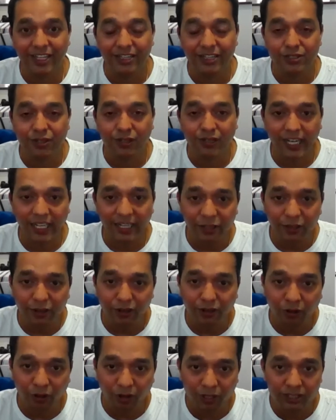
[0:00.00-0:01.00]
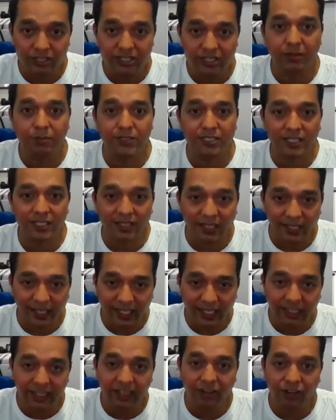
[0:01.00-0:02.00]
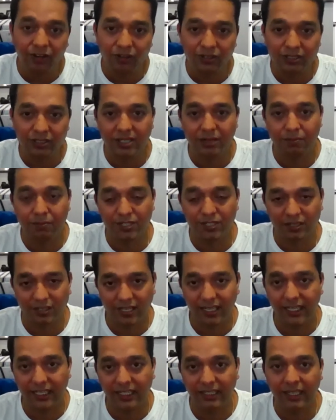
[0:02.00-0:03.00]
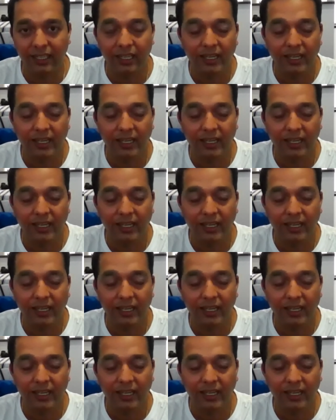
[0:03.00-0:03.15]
So get your concepts, clinical concepts right.